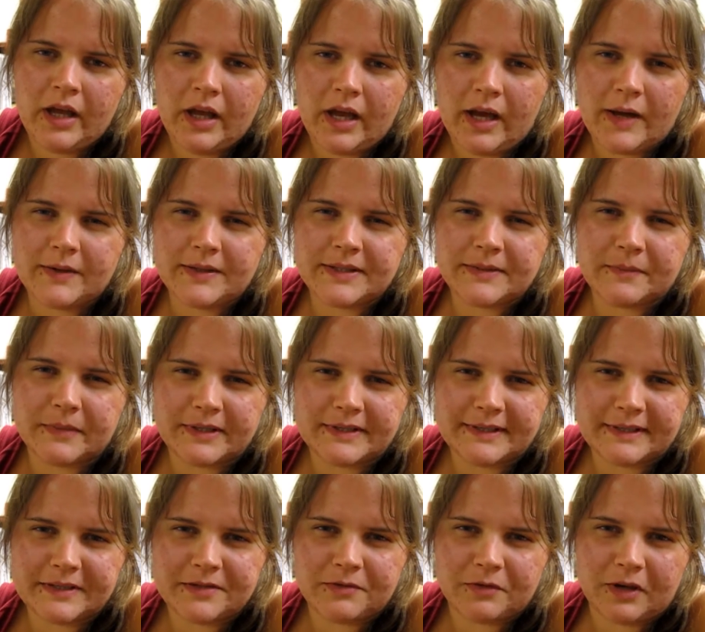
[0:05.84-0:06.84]
I was in my
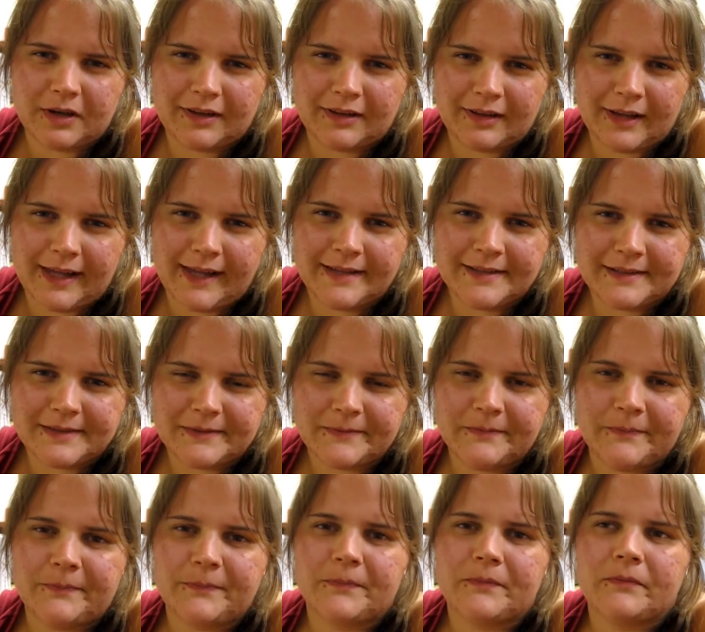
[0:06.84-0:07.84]
sixth grade class.
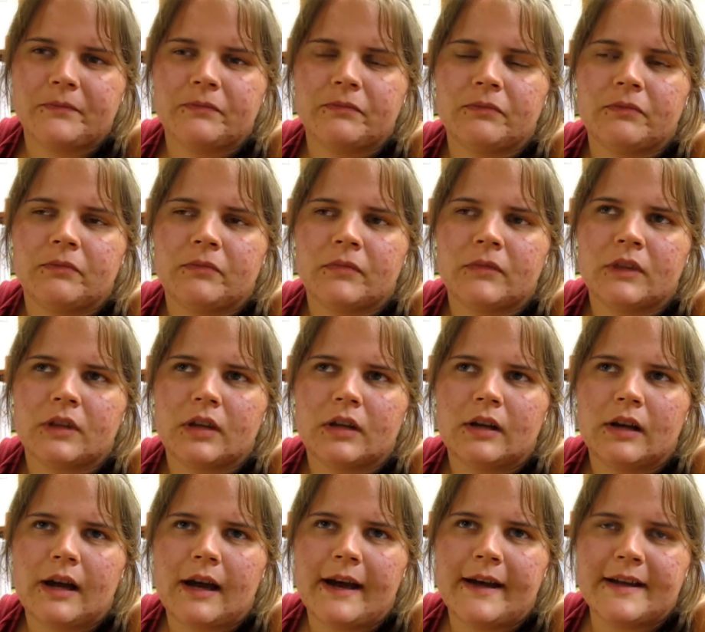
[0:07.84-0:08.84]

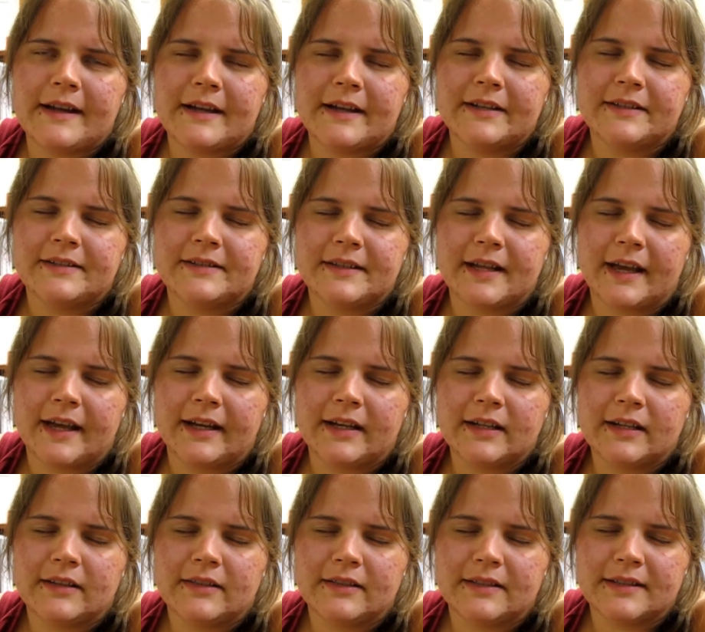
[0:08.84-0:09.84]
I sat
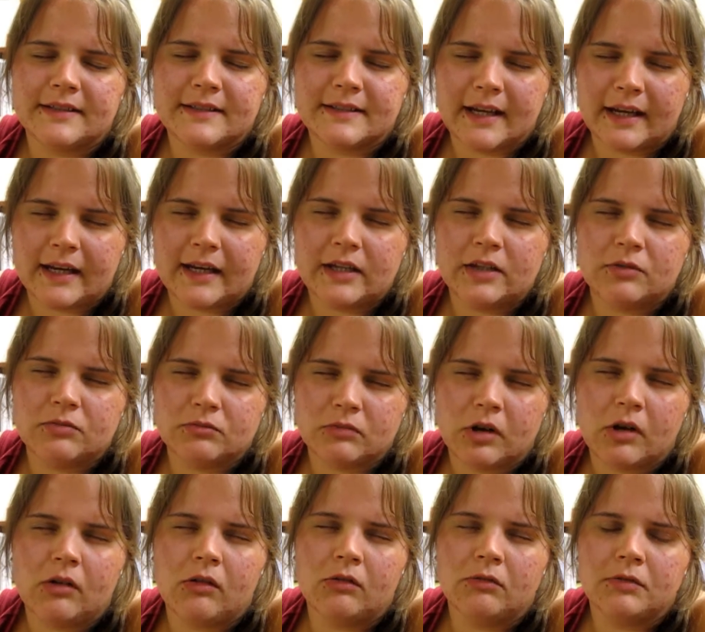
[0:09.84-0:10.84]
in the second
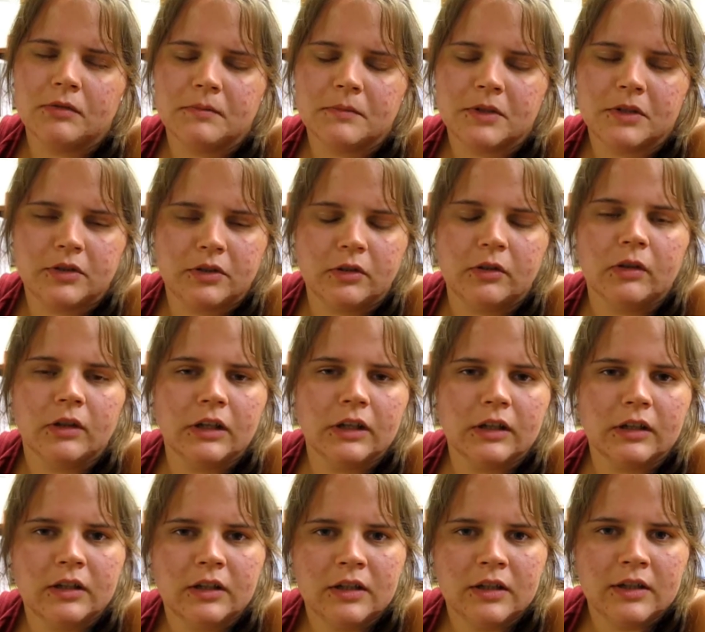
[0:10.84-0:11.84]
row from the door,
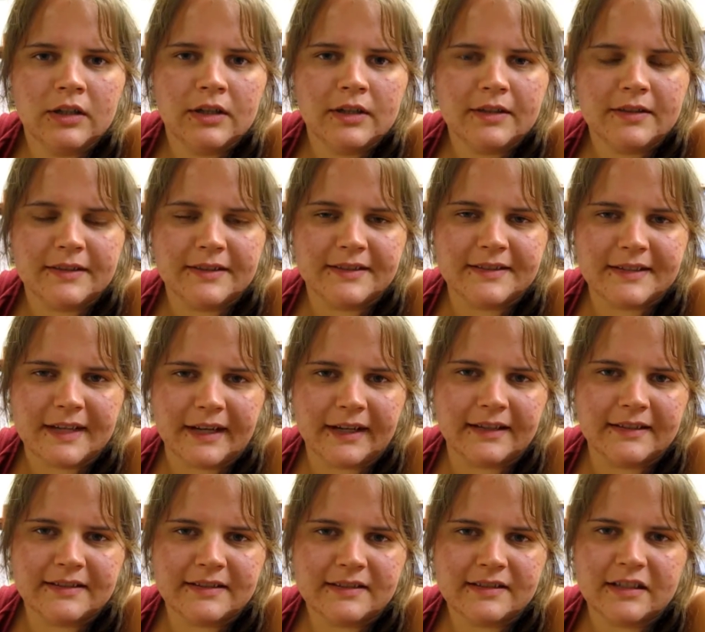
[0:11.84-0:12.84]
the
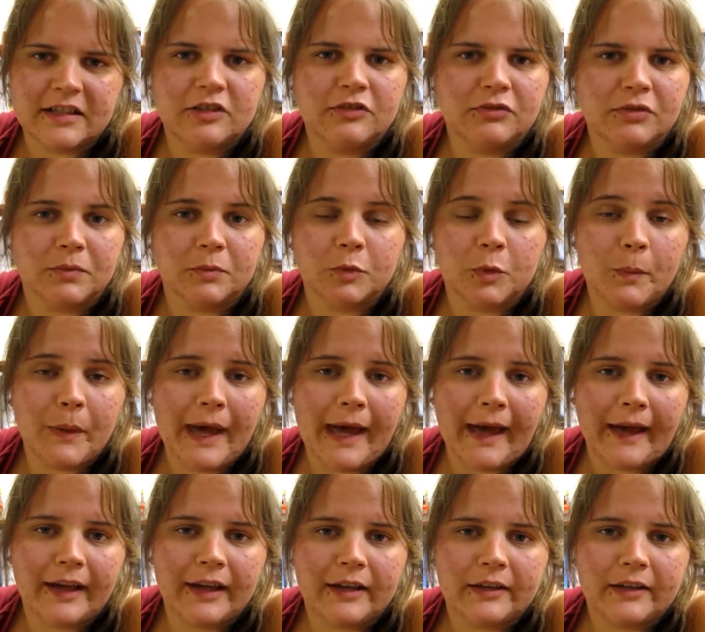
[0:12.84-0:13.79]
second seat from the back.